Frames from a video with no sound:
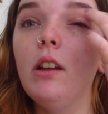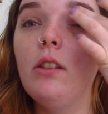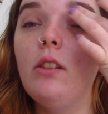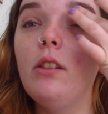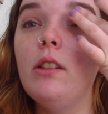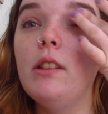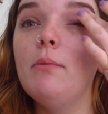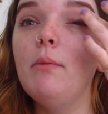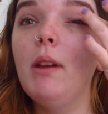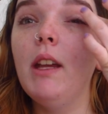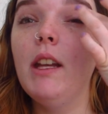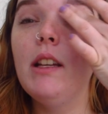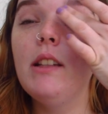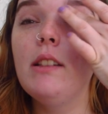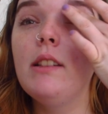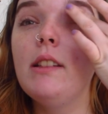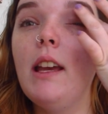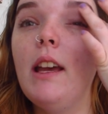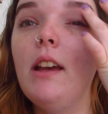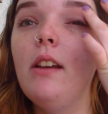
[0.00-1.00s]
cosmetic
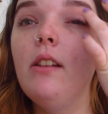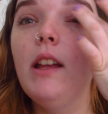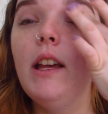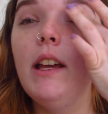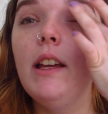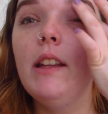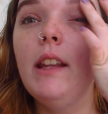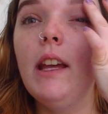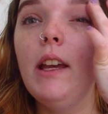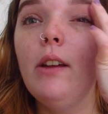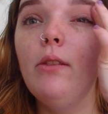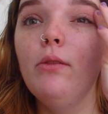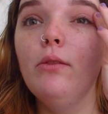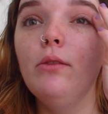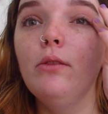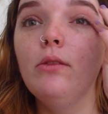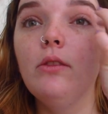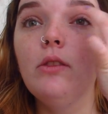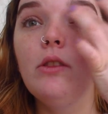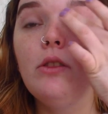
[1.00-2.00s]
sale, and they
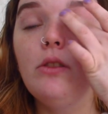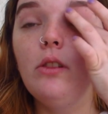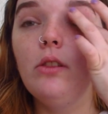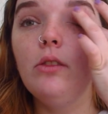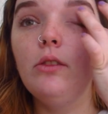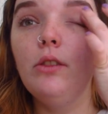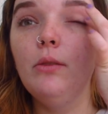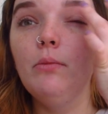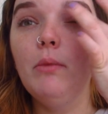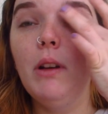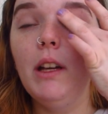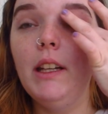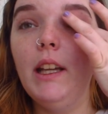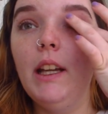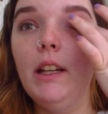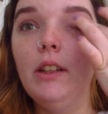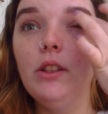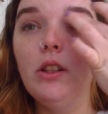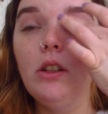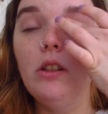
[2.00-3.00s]
all stock Nude by
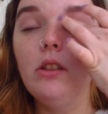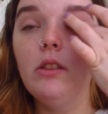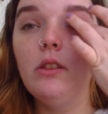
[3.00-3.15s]
Nature,